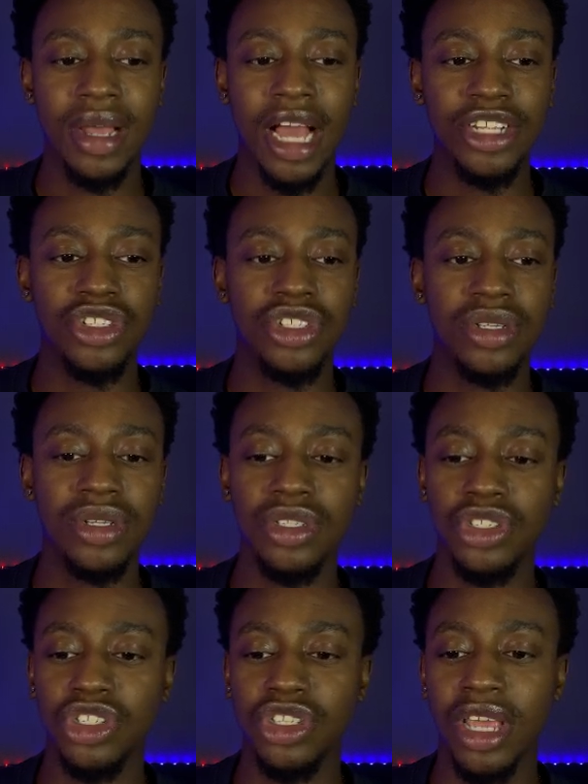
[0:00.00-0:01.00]
I just
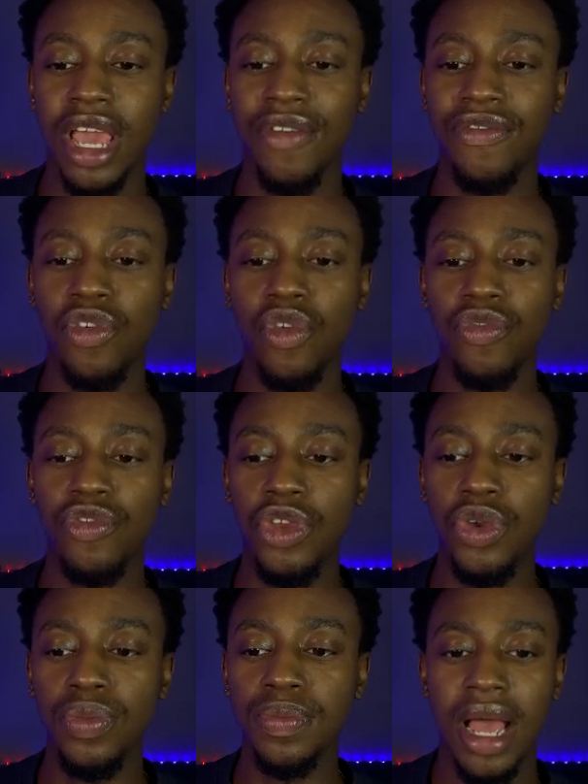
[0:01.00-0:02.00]
to get a full
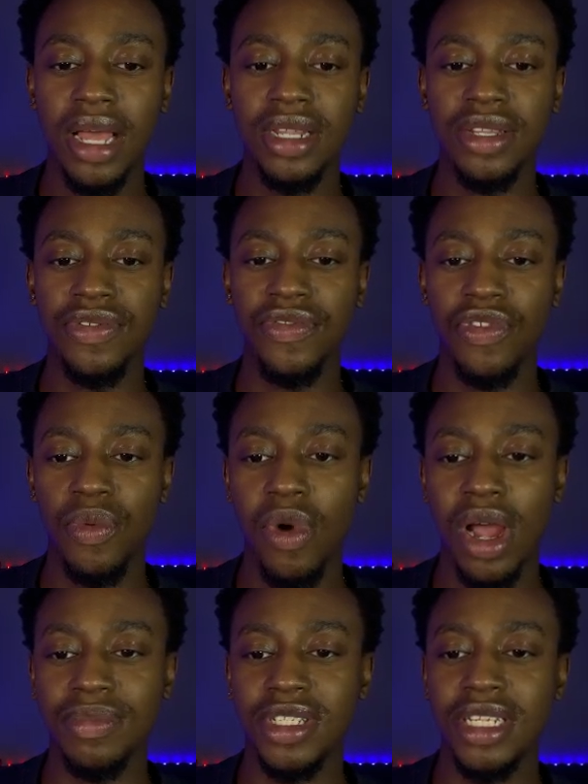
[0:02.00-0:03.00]
view, and from
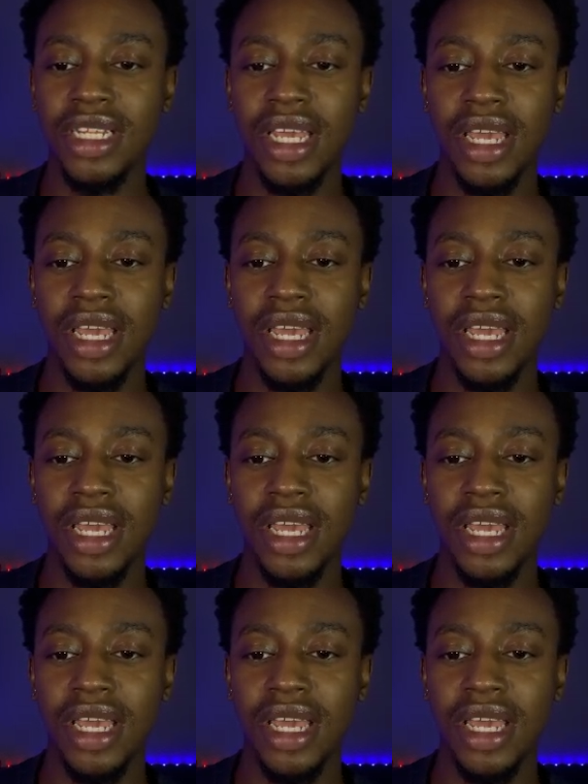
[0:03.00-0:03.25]
what I'm seeing